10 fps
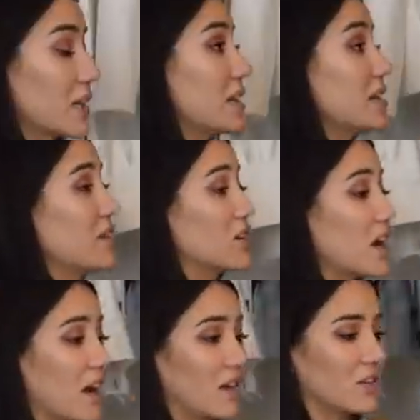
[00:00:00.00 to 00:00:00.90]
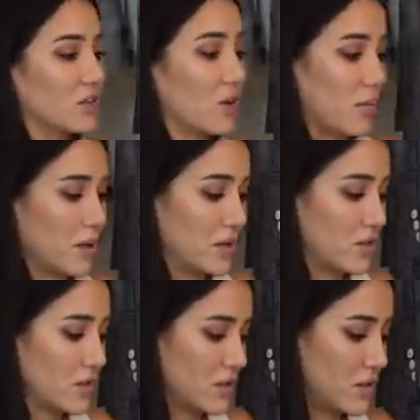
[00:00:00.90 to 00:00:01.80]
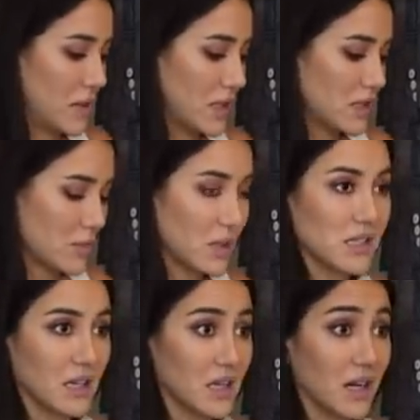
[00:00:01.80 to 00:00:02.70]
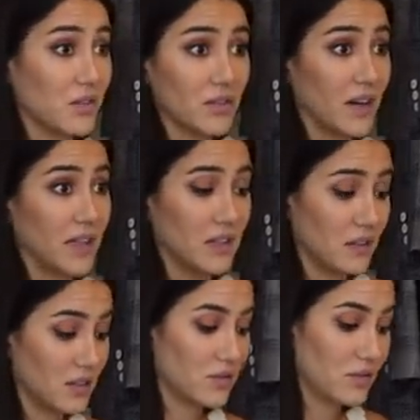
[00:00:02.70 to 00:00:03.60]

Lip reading: can never have a top under the blazer because I can never find it.